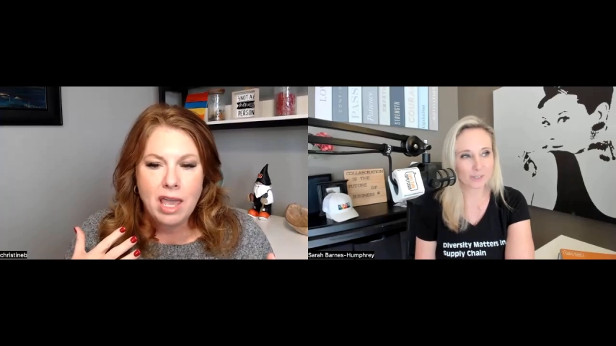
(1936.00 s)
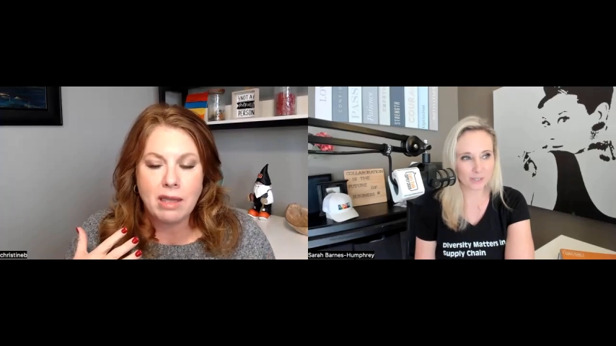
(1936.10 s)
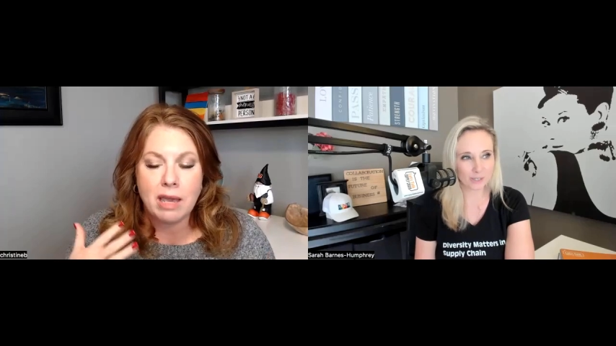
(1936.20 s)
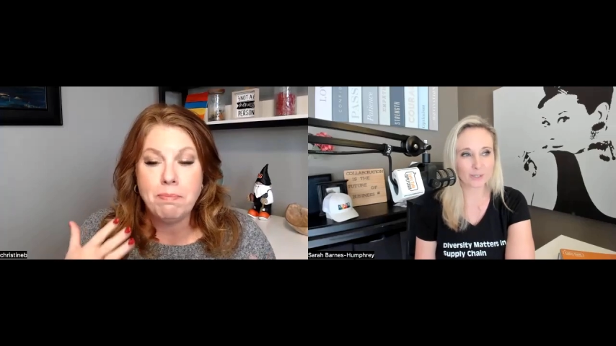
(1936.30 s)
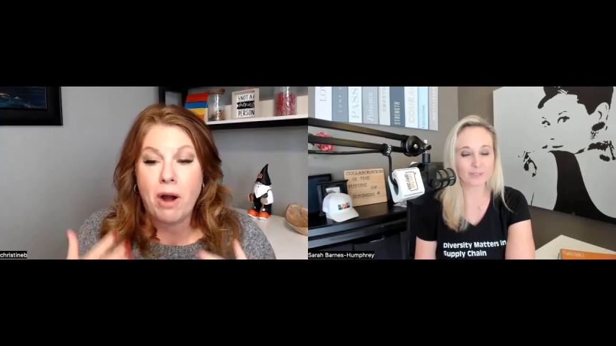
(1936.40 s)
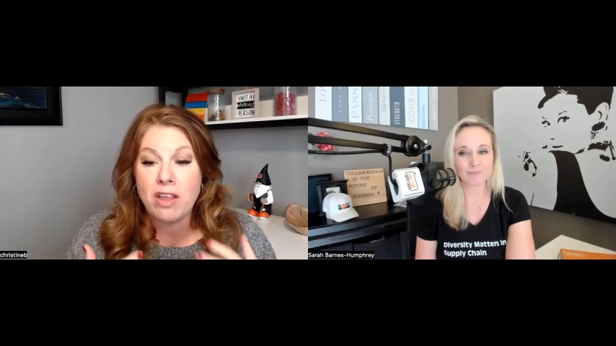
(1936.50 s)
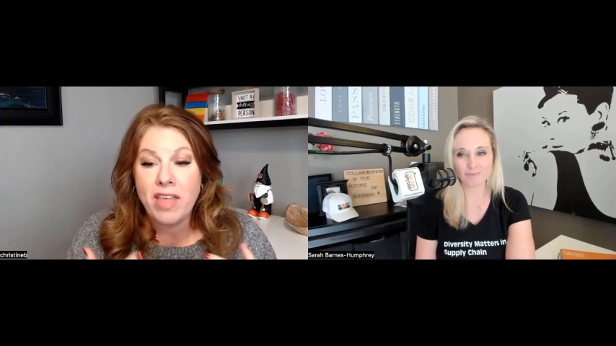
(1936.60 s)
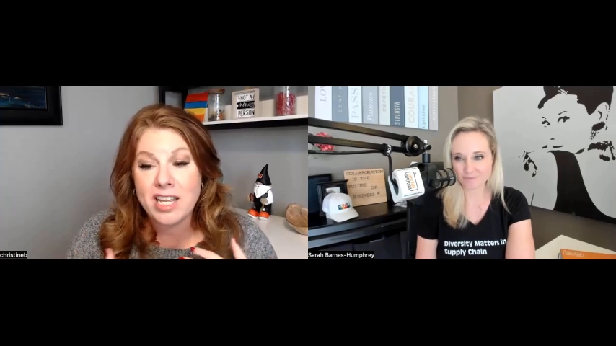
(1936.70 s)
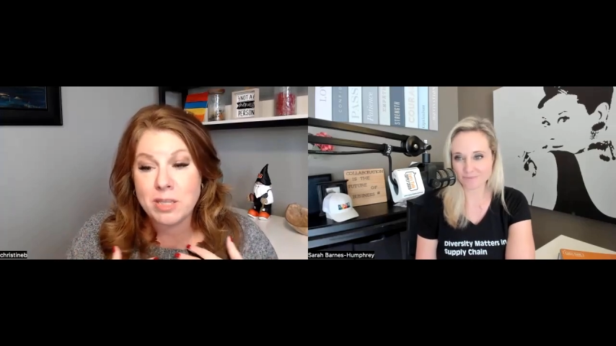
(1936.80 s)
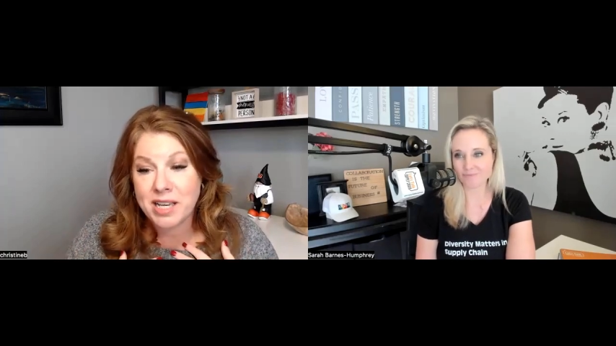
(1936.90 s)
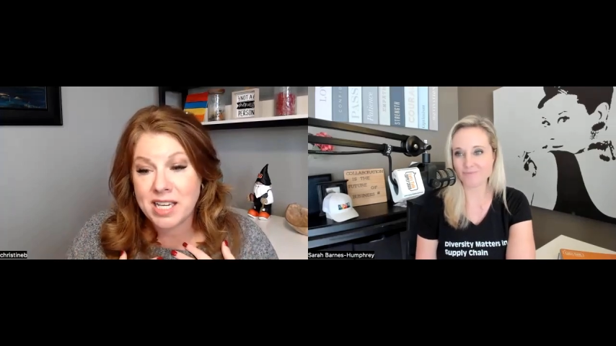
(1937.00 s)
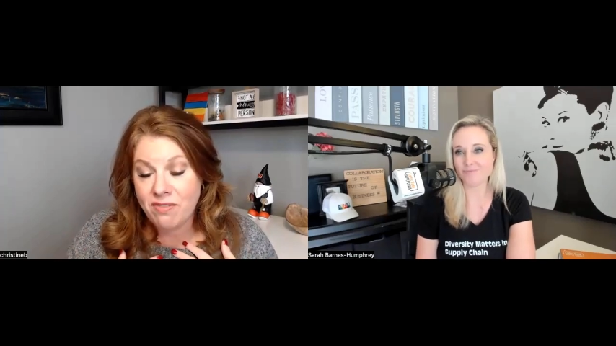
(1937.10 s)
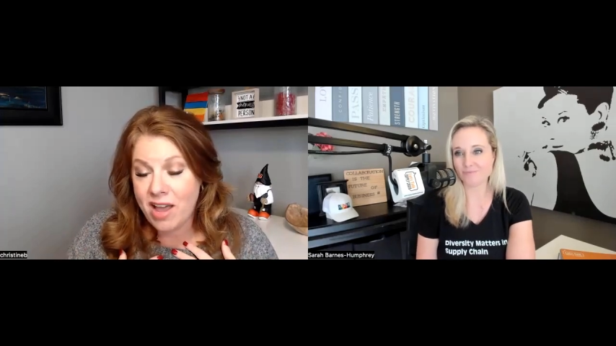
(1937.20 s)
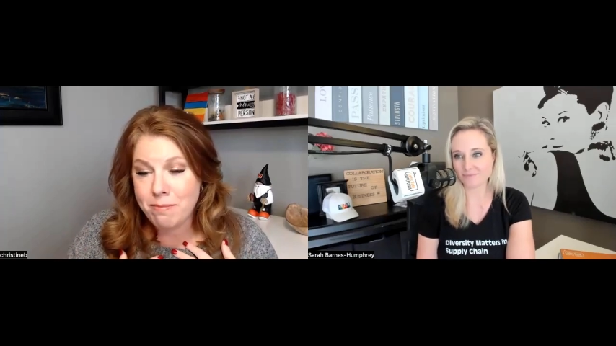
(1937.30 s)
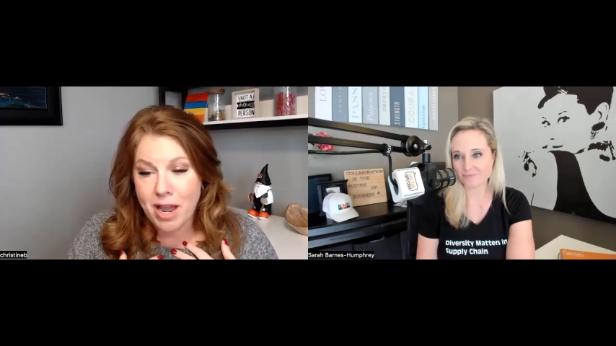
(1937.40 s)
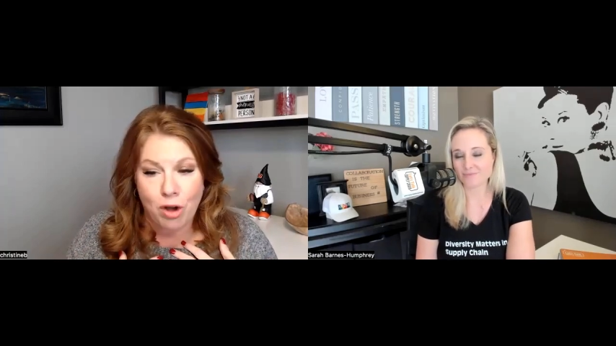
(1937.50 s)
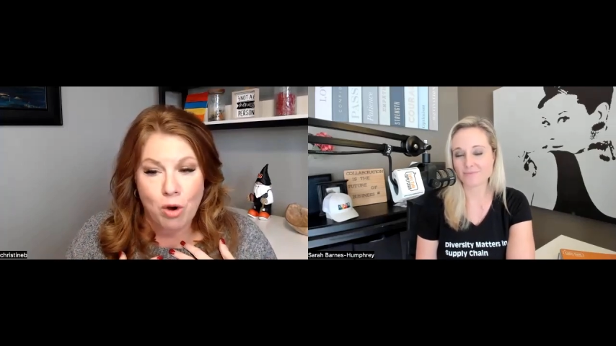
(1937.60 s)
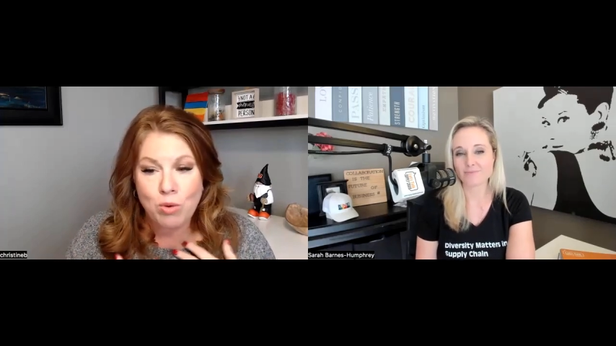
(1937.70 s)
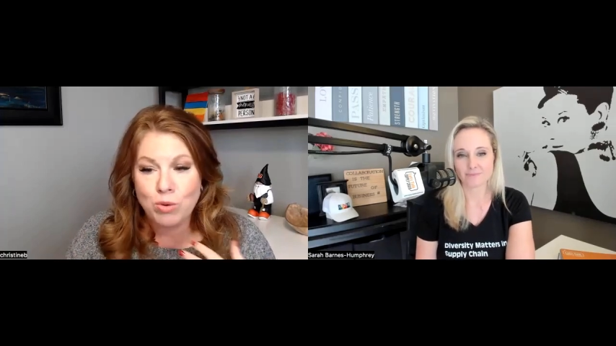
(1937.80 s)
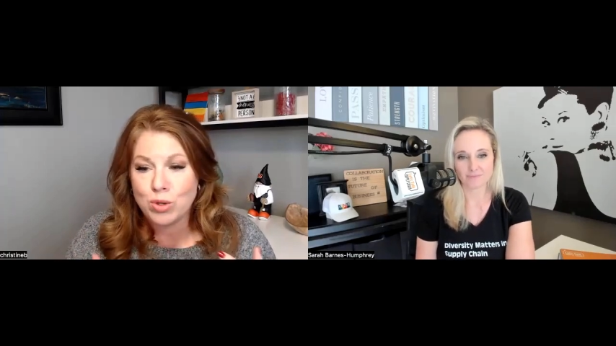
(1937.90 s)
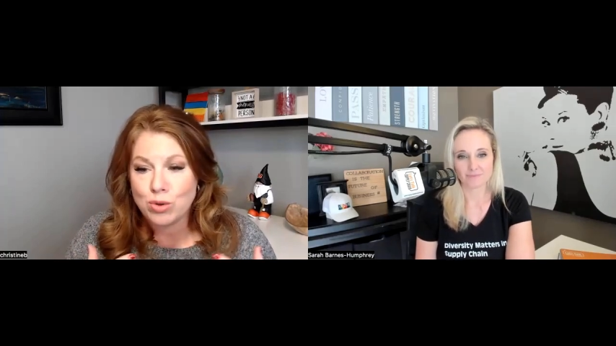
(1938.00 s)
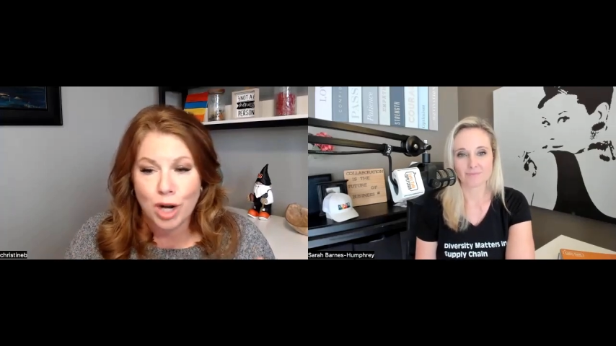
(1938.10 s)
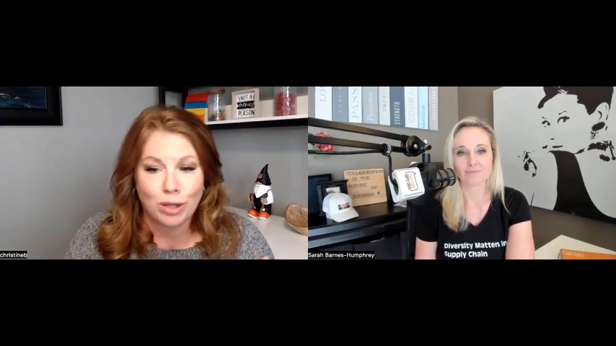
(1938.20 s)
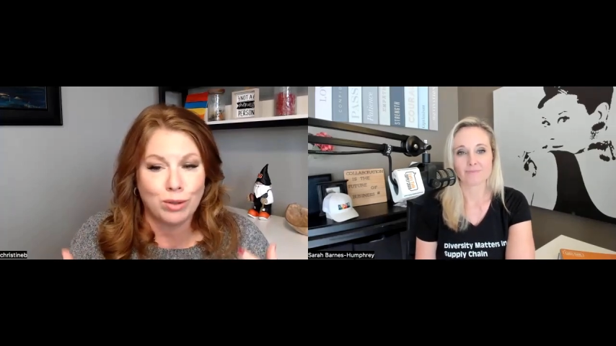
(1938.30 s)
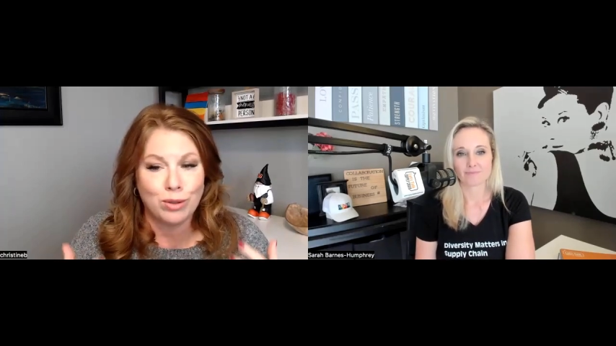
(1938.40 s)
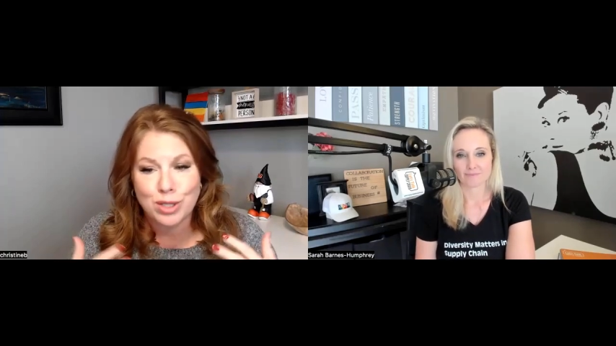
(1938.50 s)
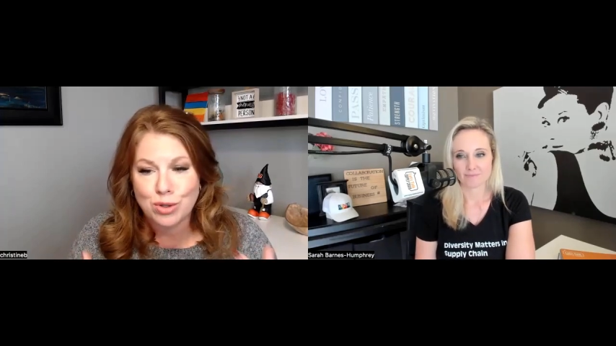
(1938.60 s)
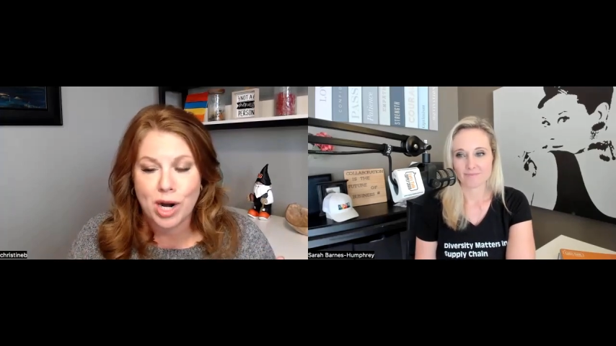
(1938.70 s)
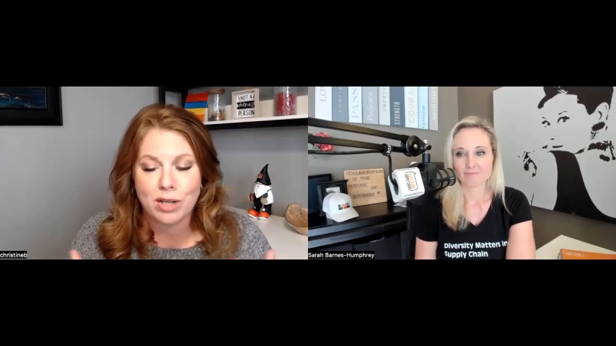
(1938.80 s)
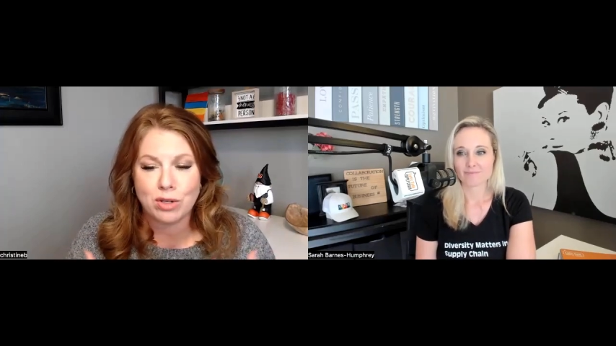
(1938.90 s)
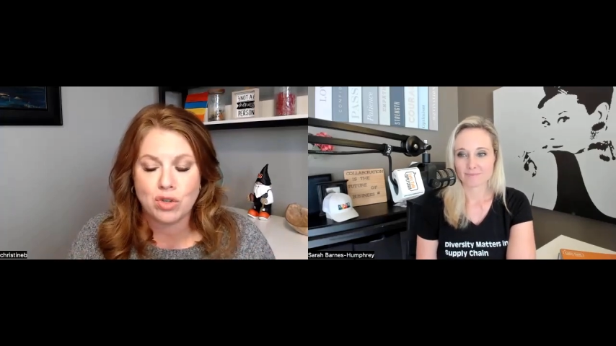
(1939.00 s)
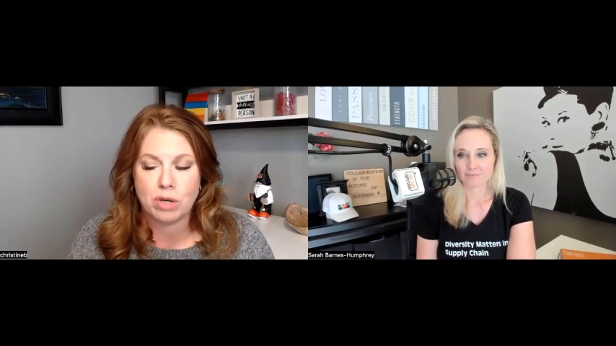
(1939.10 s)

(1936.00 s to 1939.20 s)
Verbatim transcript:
Speaker 1: it, and part of that is because mm-hmm. I've had my own struggles and trials and